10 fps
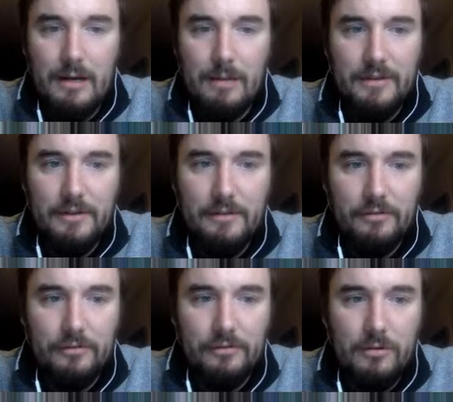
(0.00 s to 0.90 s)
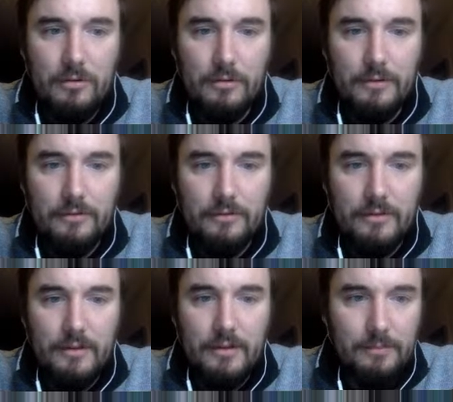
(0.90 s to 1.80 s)
But these are so cool.
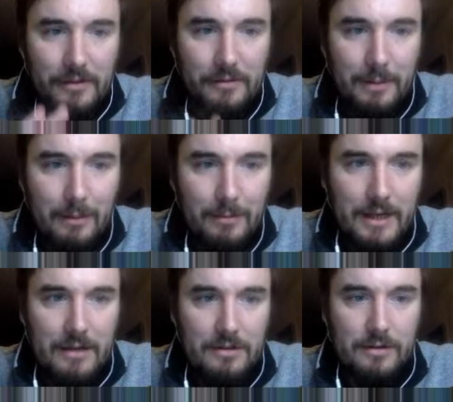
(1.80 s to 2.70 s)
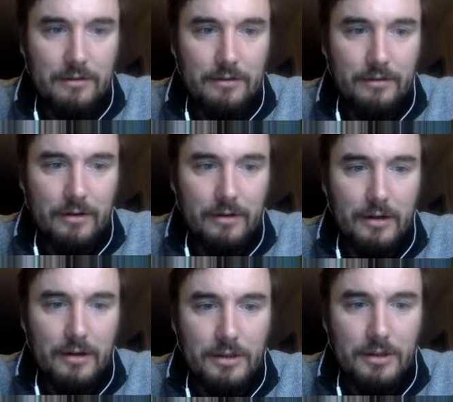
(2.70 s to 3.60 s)
There's these publications
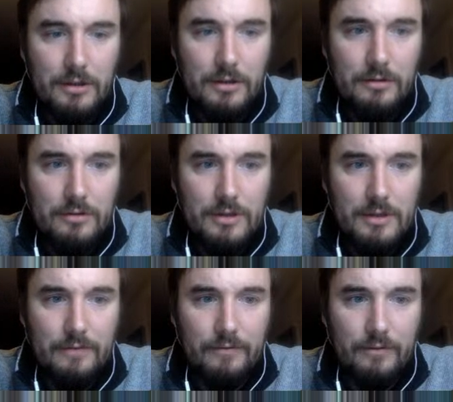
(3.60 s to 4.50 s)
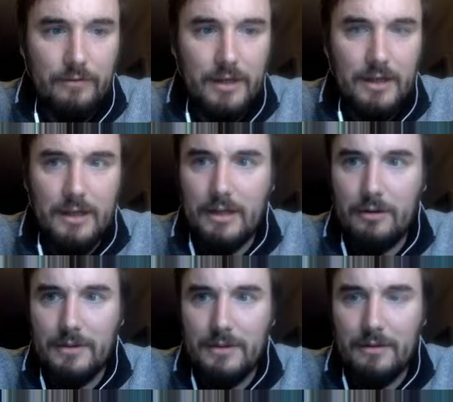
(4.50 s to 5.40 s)
are usually
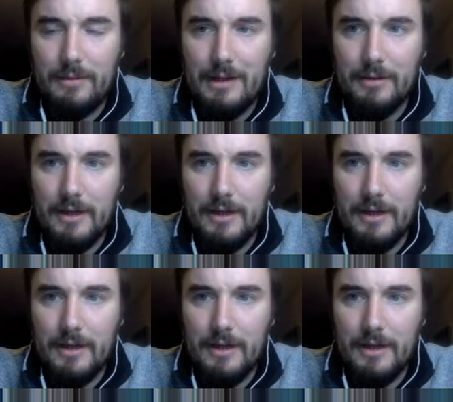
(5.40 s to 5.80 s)
free and open to the